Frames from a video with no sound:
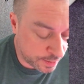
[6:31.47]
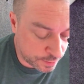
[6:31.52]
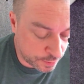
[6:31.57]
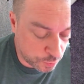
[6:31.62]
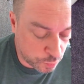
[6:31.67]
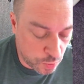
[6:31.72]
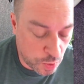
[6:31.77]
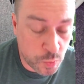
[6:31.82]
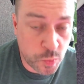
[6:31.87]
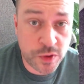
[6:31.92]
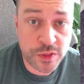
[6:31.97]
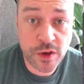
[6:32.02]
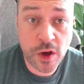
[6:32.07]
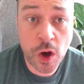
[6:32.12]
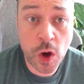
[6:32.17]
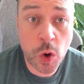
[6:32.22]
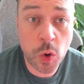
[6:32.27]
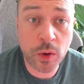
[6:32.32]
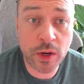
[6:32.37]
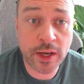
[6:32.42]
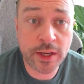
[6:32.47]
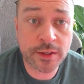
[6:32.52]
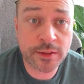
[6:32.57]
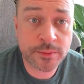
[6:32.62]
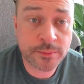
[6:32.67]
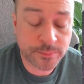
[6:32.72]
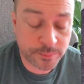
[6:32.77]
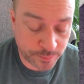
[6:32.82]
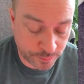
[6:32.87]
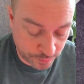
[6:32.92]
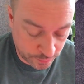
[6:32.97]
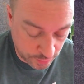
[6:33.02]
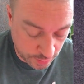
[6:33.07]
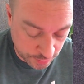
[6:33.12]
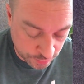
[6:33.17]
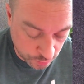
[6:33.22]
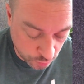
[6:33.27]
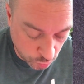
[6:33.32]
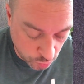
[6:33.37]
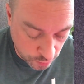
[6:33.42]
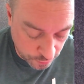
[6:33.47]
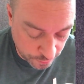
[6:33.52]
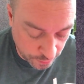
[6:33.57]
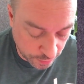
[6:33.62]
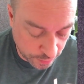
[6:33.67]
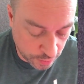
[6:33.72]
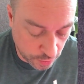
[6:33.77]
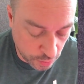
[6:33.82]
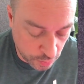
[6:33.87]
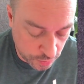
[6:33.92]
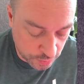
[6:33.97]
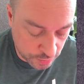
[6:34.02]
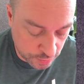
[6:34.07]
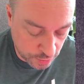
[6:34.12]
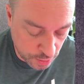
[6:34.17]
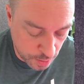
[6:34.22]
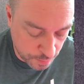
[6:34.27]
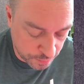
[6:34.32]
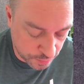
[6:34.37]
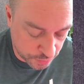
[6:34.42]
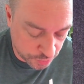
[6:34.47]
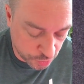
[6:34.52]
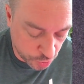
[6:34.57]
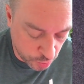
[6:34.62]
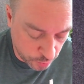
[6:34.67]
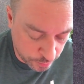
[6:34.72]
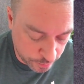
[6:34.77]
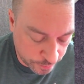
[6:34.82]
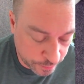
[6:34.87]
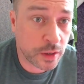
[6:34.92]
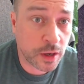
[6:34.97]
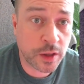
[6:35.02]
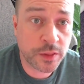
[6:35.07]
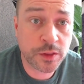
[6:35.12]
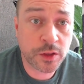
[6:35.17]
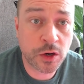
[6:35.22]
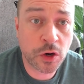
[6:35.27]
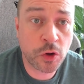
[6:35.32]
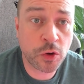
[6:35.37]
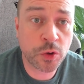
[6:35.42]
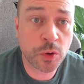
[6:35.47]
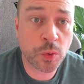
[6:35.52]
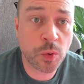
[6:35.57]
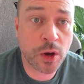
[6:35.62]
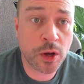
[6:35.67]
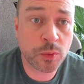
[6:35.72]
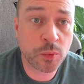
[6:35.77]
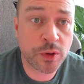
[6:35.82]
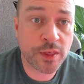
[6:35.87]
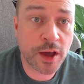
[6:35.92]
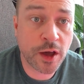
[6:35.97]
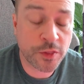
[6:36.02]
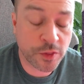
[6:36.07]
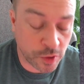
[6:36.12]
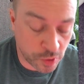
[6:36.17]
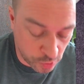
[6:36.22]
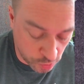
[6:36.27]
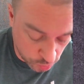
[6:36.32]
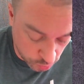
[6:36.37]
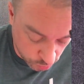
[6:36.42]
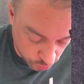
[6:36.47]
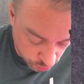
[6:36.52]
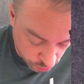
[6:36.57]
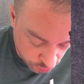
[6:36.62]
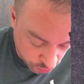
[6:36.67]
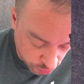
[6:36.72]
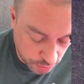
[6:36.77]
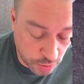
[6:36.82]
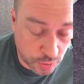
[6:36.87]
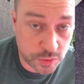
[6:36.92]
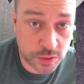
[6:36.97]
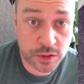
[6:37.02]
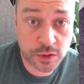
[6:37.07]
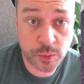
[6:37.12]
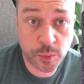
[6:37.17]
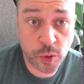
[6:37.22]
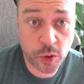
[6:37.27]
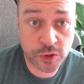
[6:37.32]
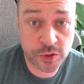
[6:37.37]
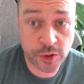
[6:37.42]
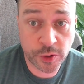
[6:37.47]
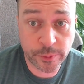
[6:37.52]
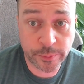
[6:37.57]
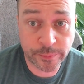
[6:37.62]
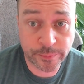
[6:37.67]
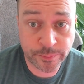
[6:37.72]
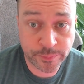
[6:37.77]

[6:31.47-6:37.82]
the one with the hole in is the one that goes up the top, and the long one without the hole goes in the bottom.